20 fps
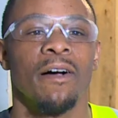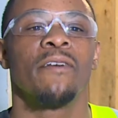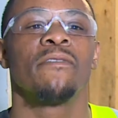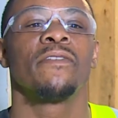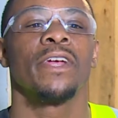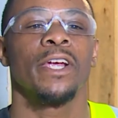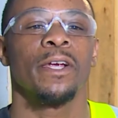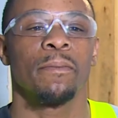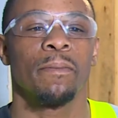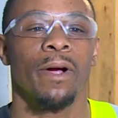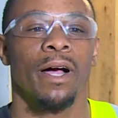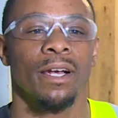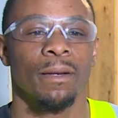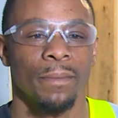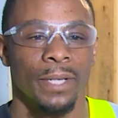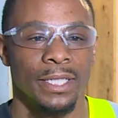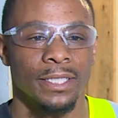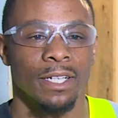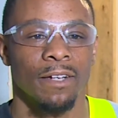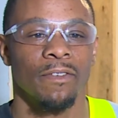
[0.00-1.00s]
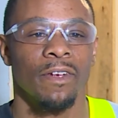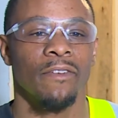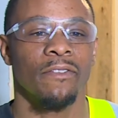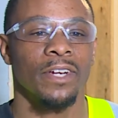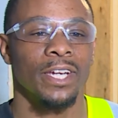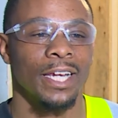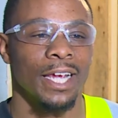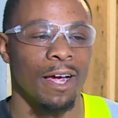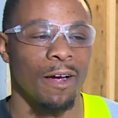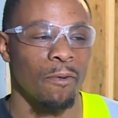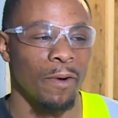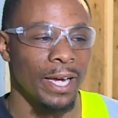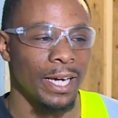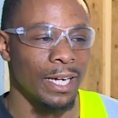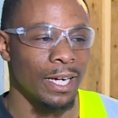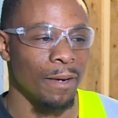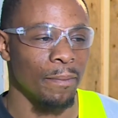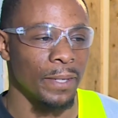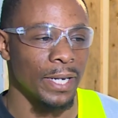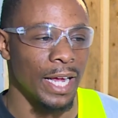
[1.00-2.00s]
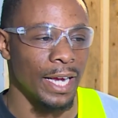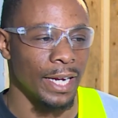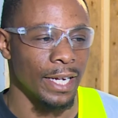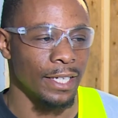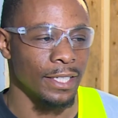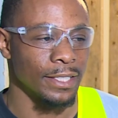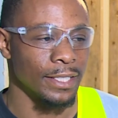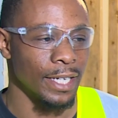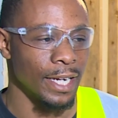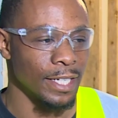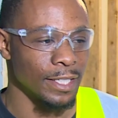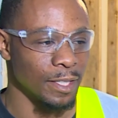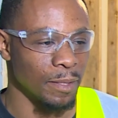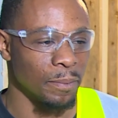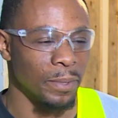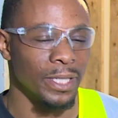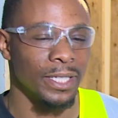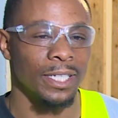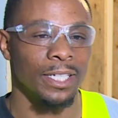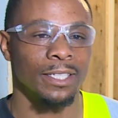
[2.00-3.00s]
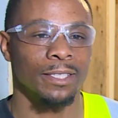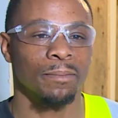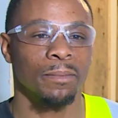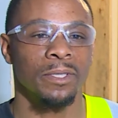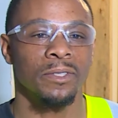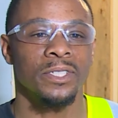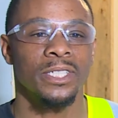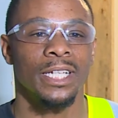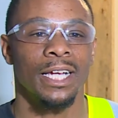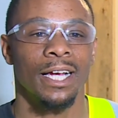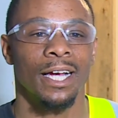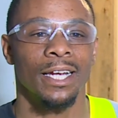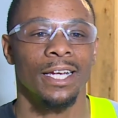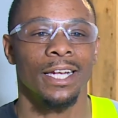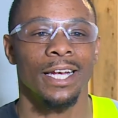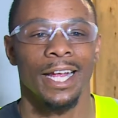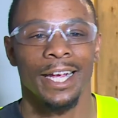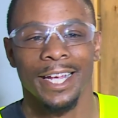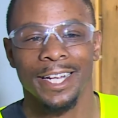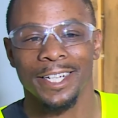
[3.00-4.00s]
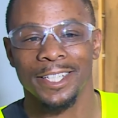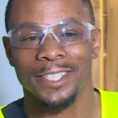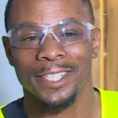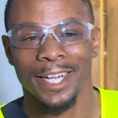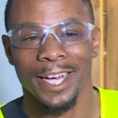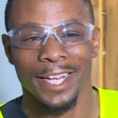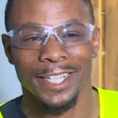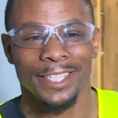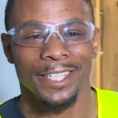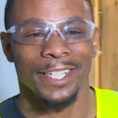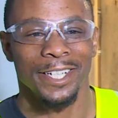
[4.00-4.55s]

I'm very proud of myself. Every day I wake up and I get a chance to put these boots on and I get a chance to